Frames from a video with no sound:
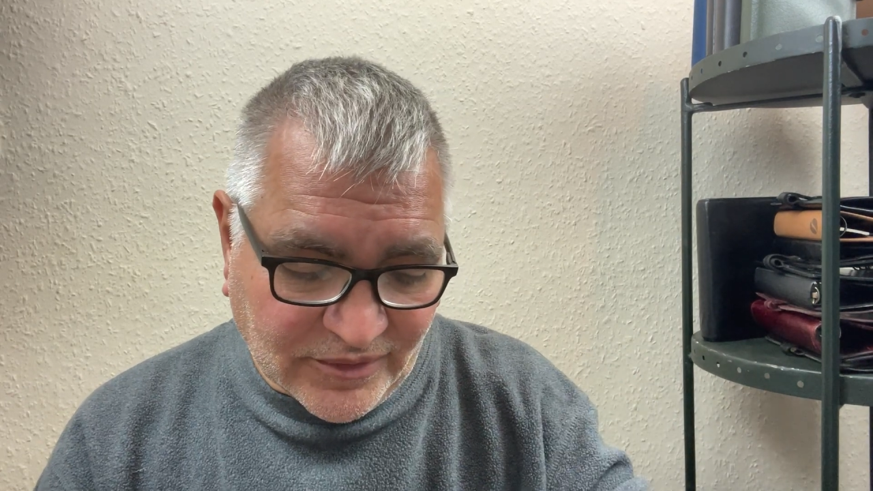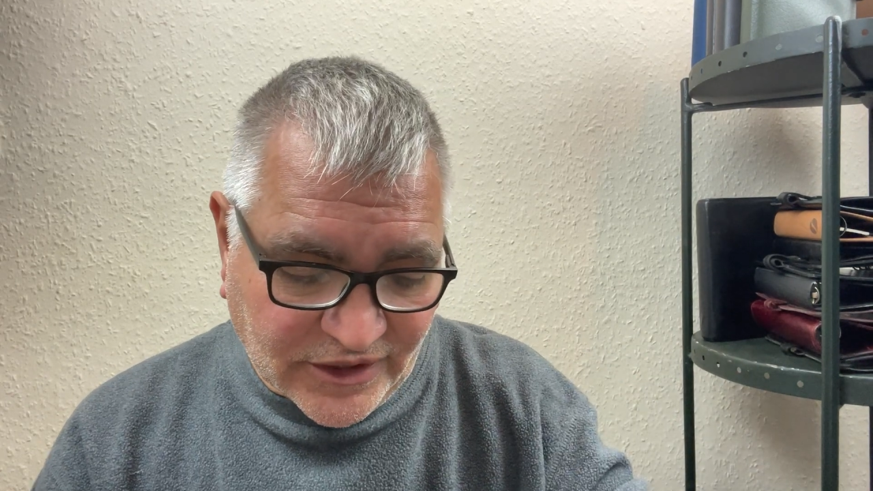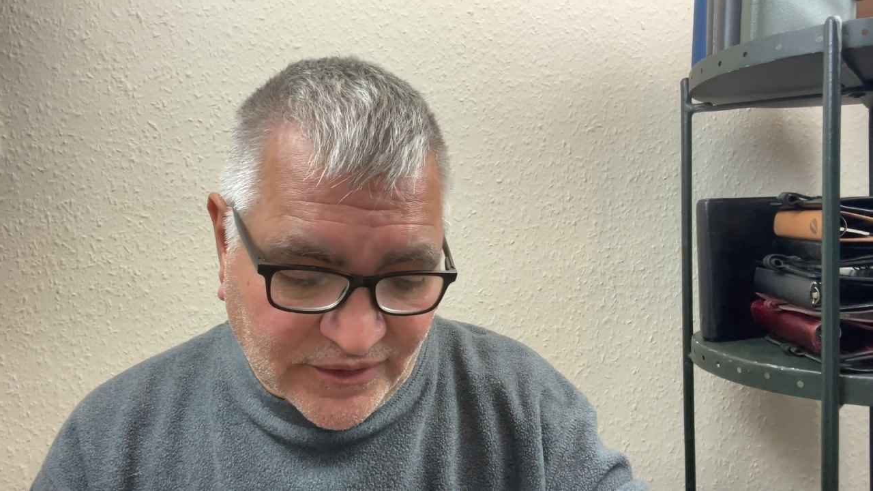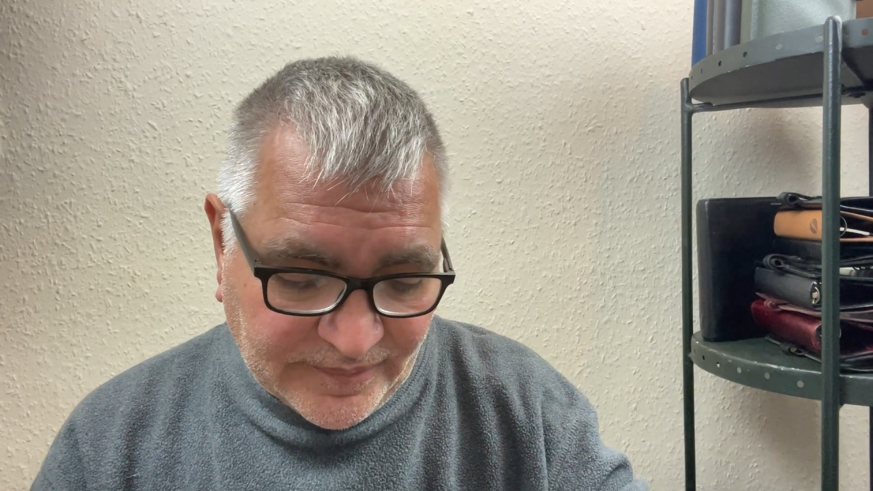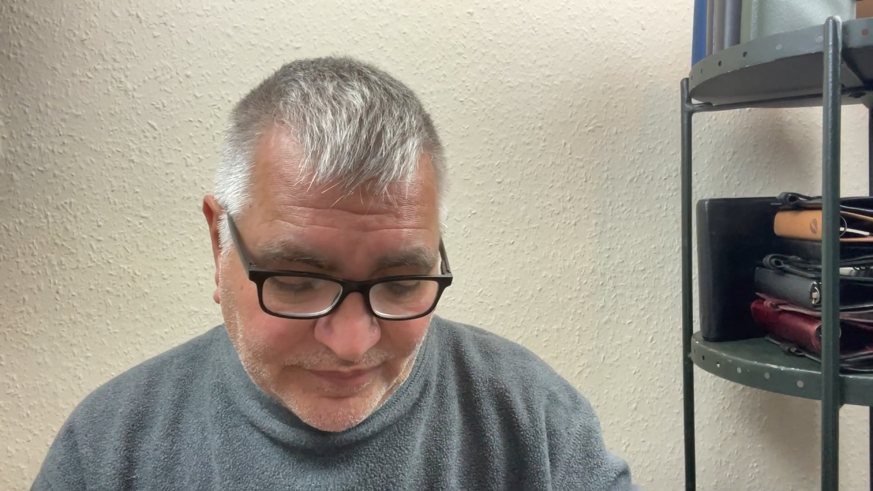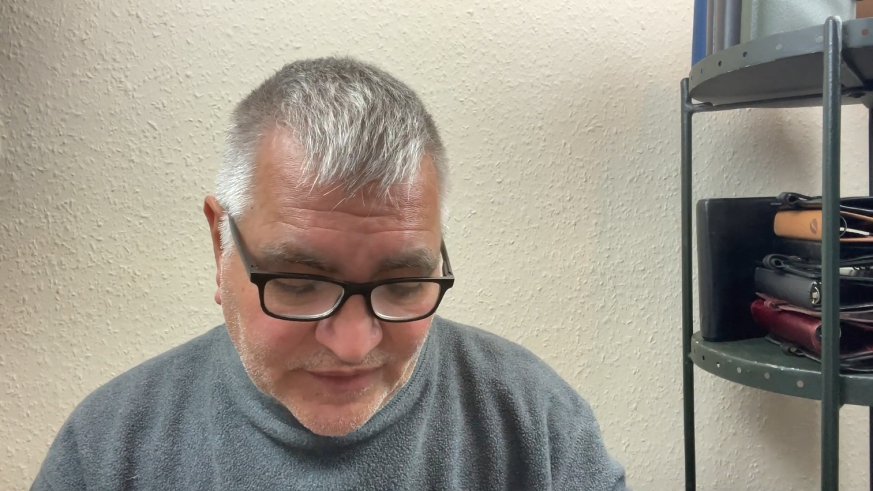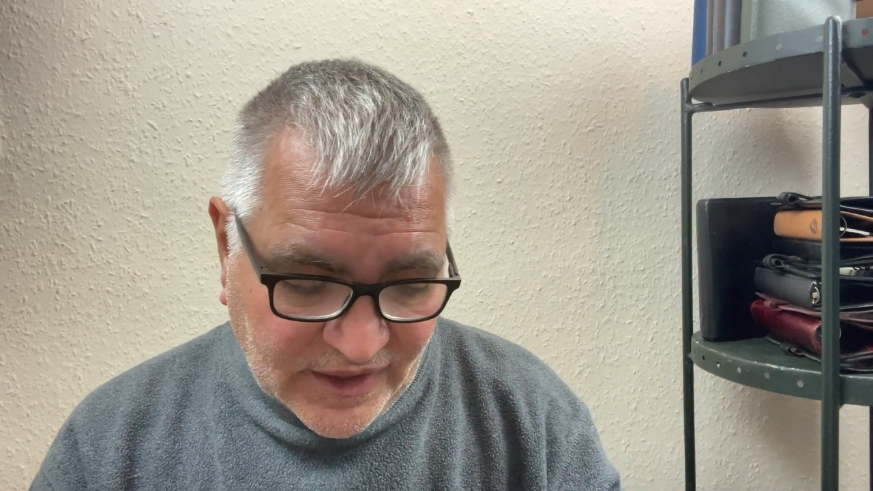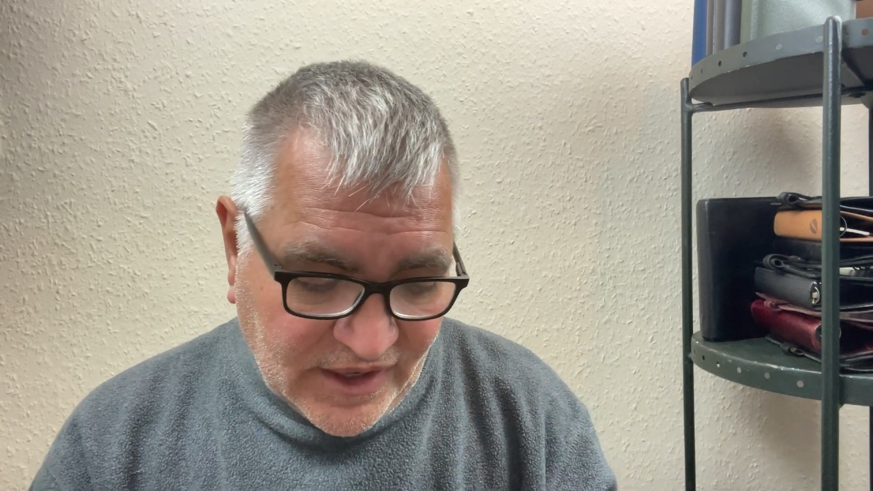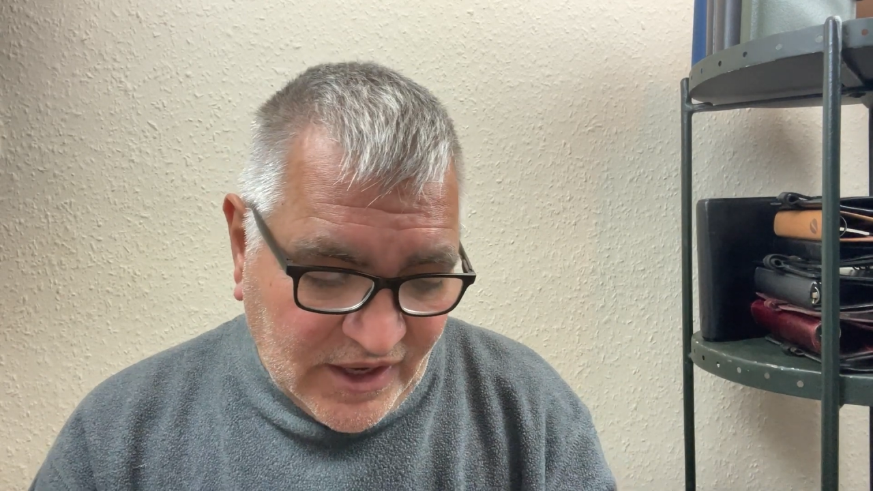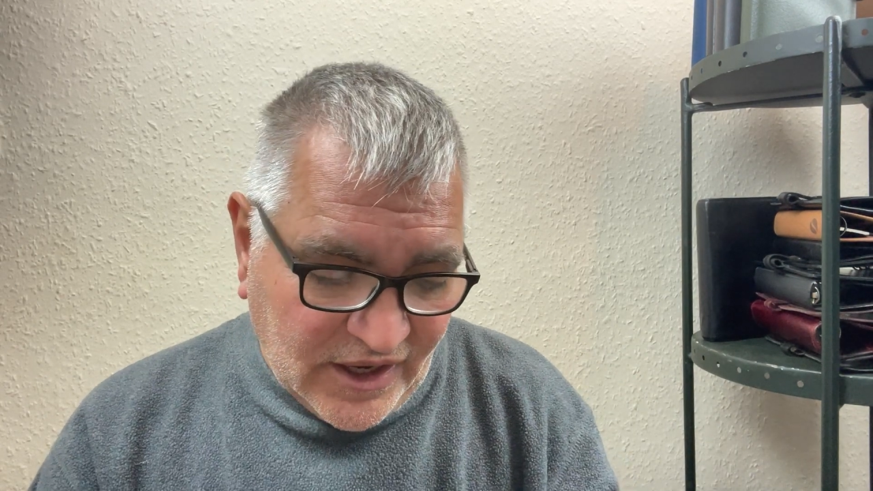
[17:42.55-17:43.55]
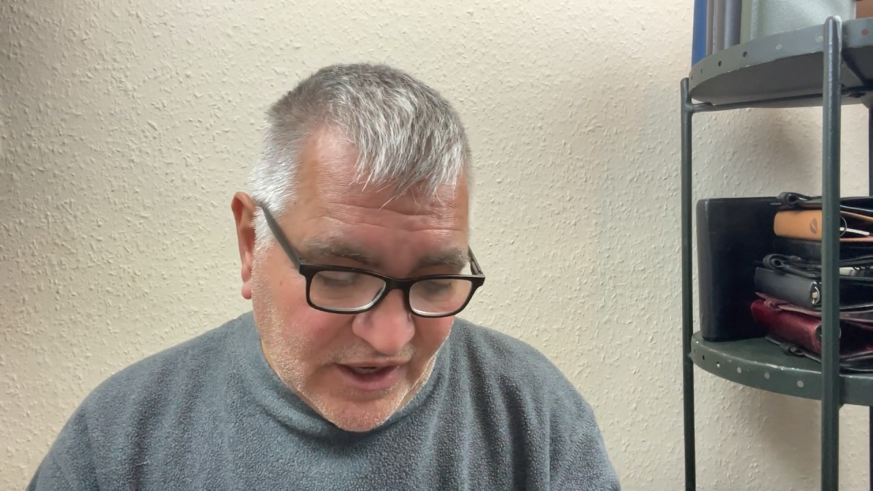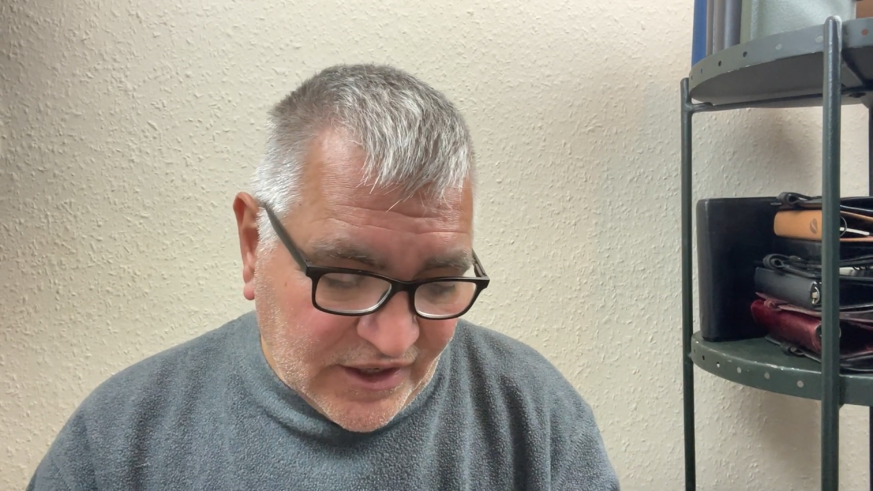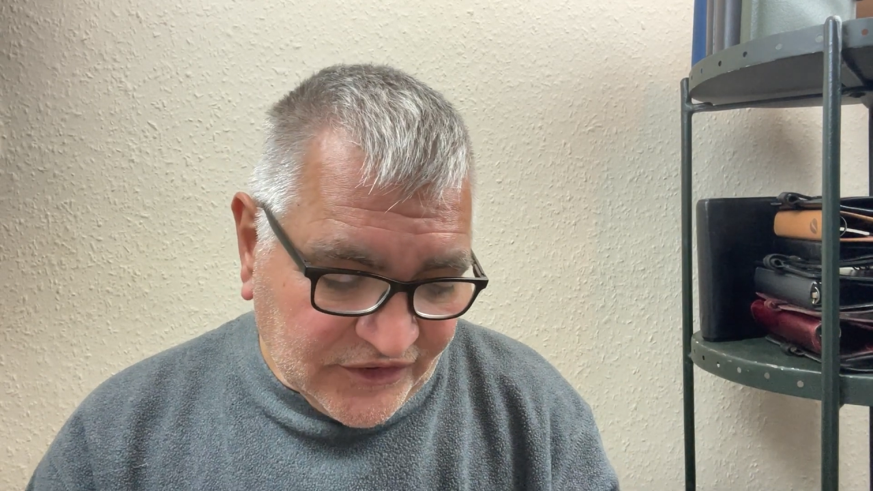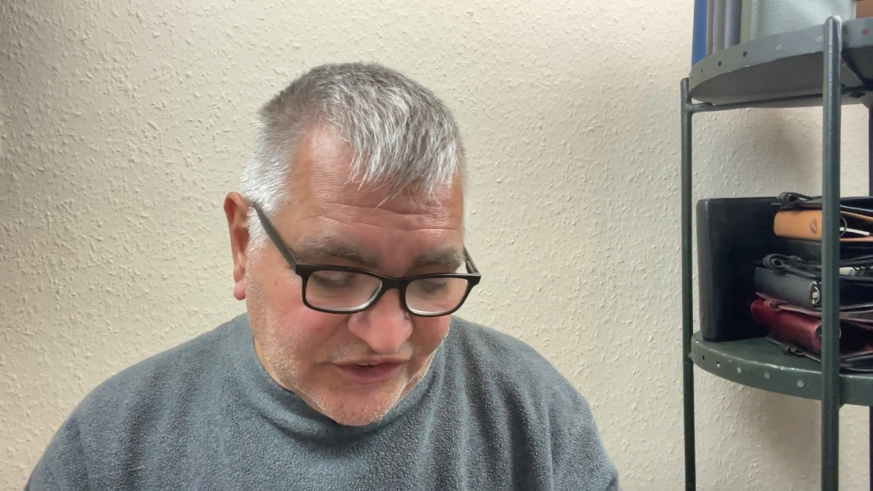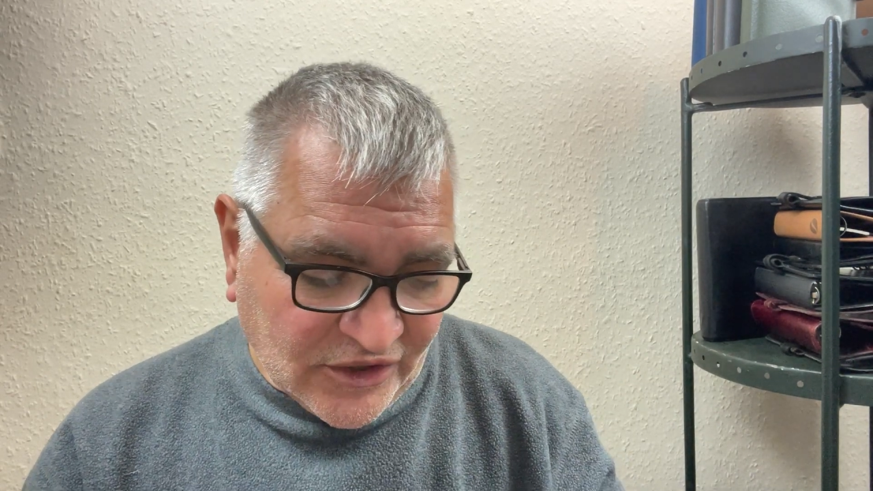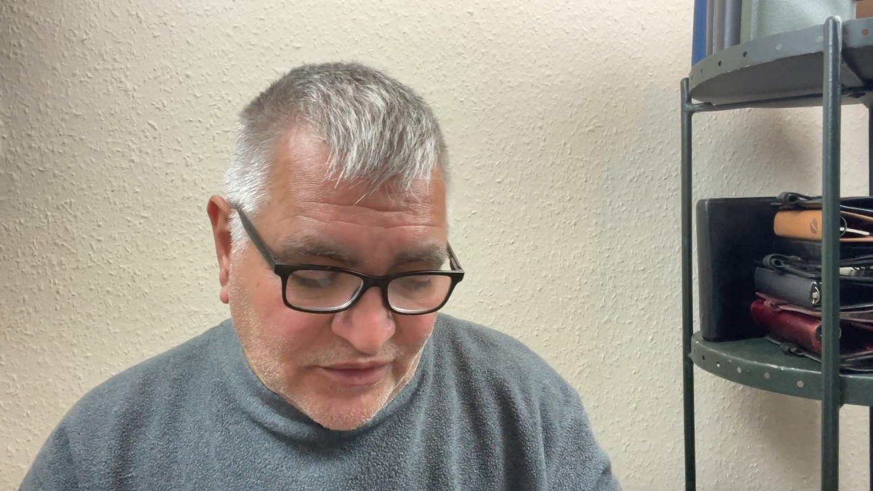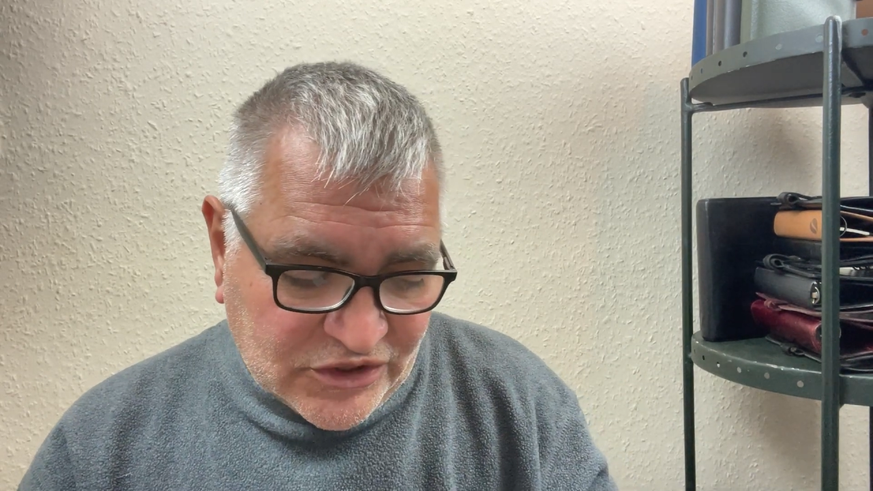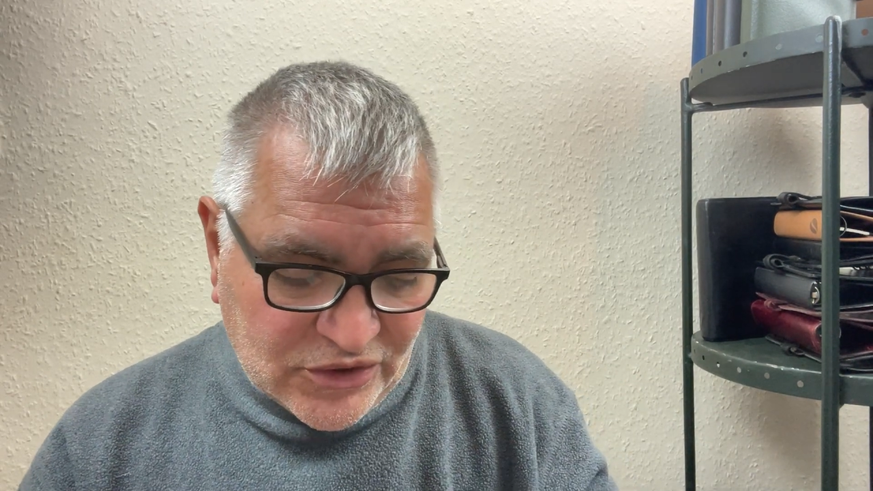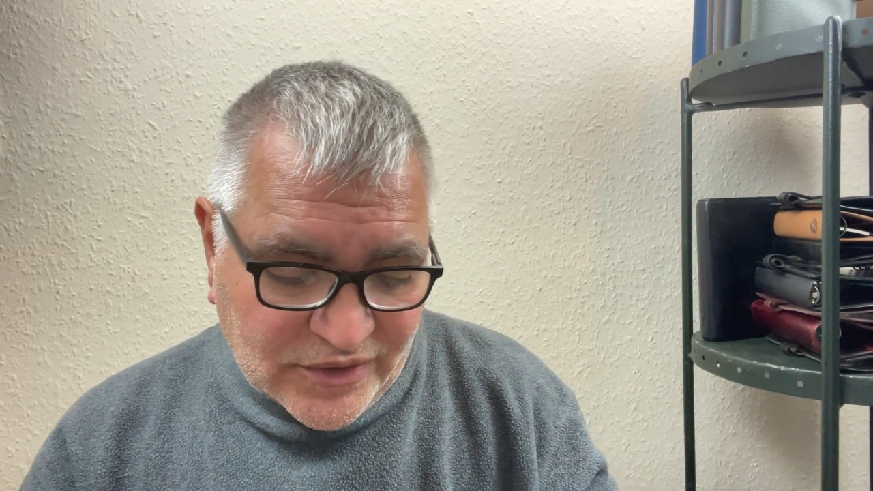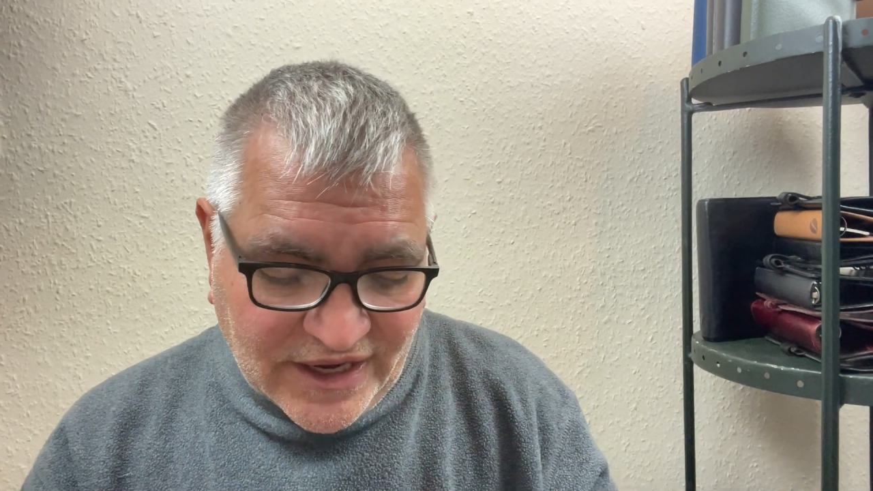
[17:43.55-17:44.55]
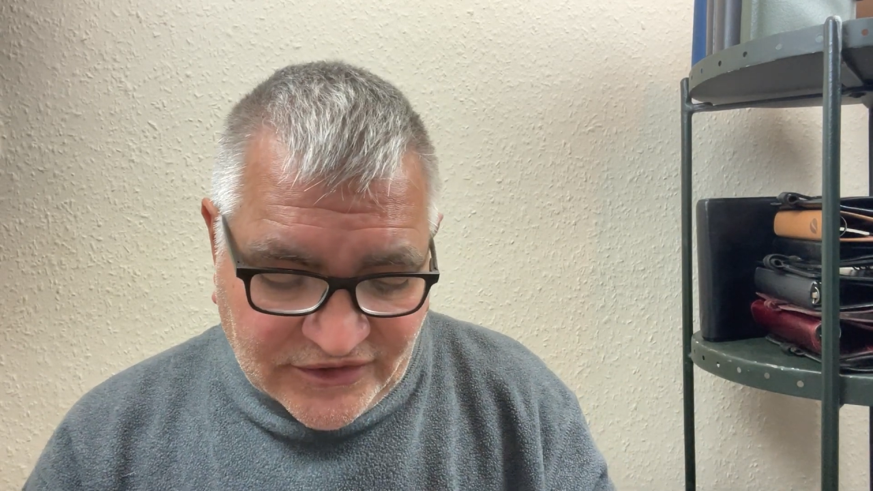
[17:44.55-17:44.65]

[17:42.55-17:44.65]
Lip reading: well. So you've